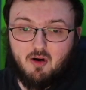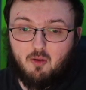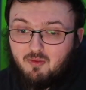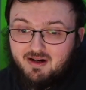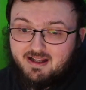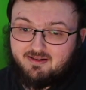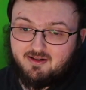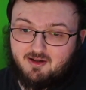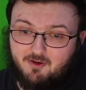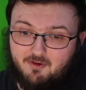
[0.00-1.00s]
only
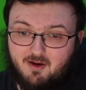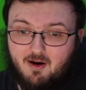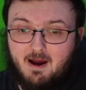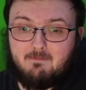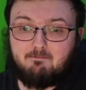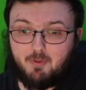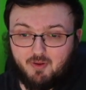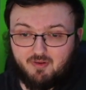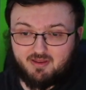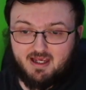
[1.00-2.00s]
secures a
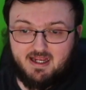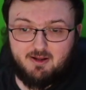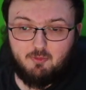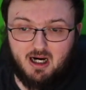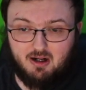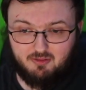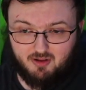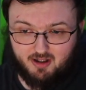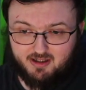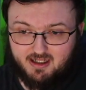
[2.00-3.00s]
berth in the wild
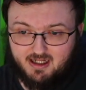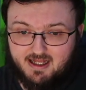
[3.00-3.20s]
card,